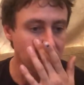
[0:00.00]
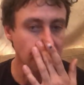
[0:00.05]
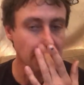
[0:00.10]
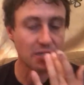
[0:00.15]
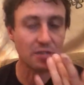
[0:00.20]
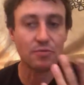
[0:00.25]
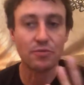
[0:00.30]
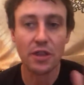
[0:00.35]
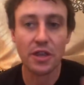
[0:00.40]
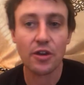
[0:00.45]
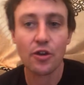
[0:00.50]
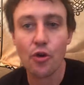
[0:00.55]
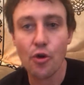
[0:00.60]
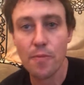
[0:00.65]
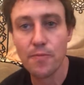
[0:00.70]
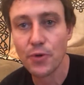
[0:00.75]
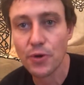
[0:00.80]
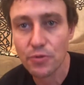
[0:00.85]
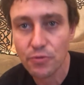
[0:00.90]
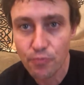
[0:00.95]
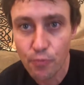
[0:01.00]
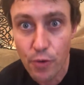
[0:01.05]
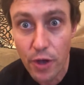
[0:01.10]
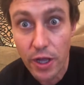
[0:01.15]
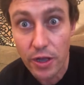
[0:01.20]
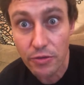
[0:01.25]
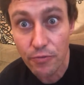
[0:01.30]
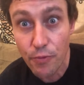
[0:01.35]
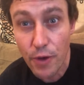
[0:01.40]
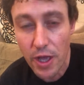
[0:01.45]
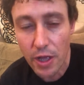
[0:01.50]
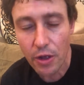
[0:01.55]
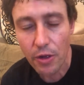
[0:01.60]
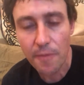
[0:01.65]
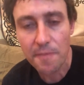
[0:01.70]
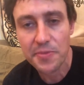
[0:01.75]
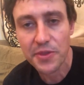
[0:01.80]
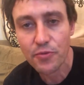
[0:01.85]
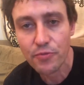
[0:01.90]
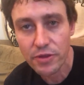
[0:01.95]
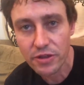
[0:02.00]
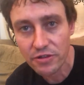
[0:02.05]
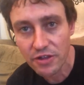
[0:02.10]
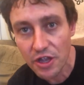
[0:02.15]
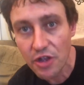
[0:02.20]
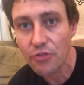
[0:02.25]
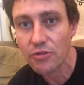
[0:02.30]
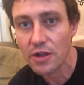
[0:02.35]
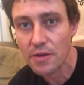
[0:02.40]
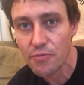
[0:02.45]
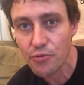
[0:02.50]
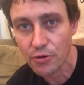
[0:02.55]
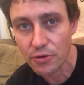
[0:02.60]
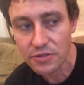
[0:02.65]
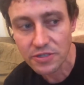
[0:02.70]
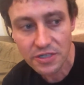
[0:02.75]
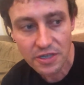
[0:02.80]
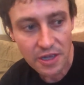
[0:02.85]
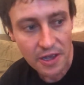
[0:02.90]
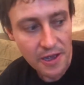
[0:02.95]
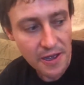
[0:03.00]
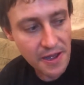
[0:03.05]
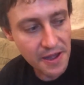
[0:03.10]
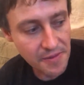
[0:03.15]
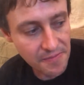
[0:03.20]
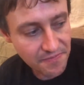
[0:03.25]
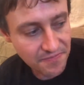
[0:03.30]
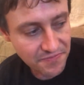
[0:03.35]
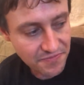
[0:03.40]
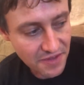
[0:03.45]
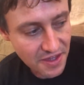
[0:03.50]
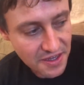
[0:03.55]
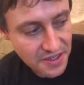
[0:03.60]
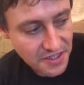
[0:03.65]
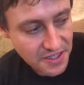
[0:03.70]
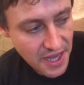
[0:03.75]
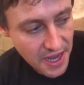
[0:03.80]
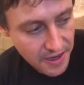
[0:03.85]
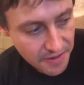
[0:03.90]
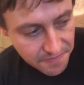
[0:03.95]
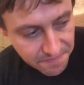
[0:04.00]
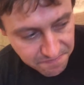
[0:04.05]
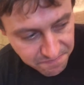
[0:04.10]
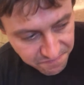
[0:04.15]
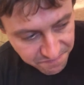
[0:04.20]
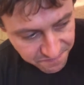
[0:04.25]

This is the corporate will, will with neoliberals, is that